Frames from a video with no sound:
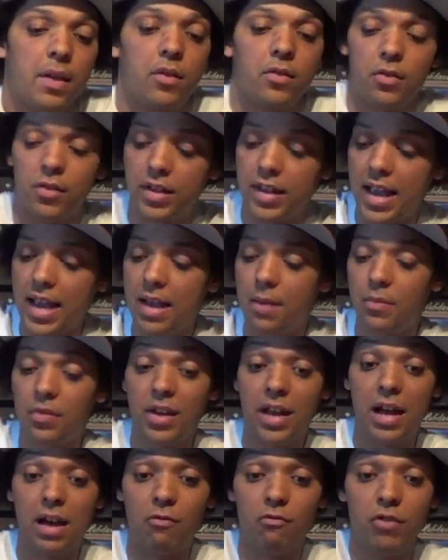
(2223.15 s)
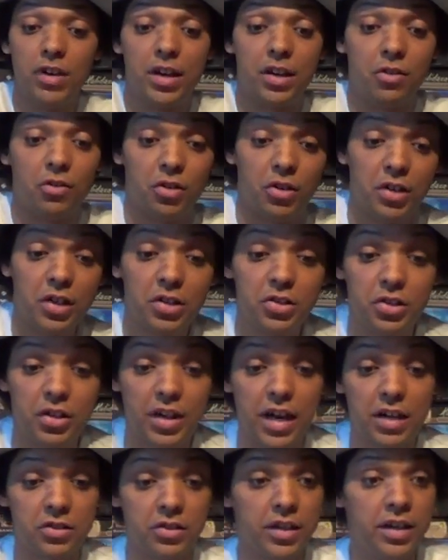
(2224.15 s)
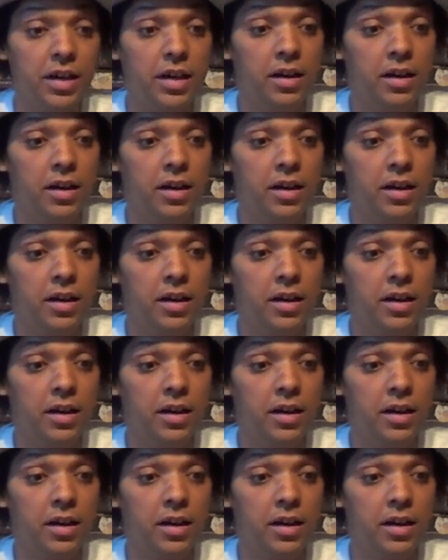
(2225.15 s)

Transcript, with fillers: So the games, yeah, really good condition actually.